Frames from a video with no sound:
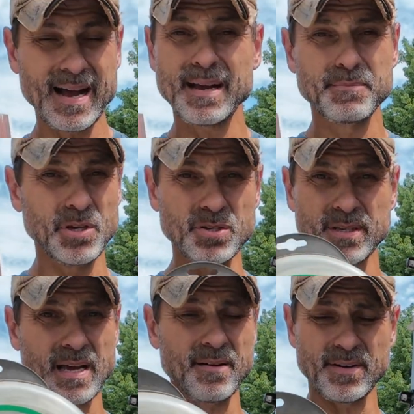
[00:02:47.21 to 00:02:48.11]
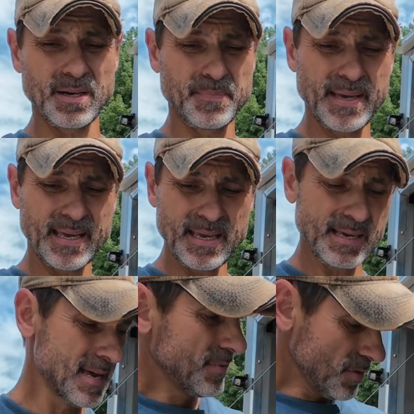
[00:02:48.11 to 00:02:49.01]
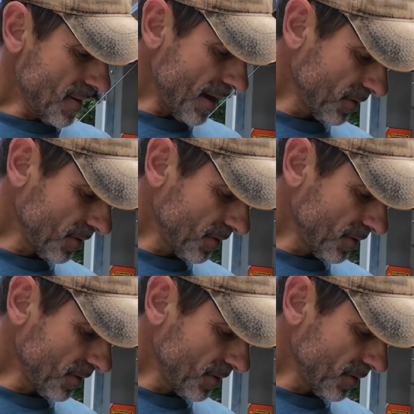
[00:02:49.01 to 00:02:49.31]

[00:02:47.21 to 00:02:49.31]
I'm usually not very picky. You might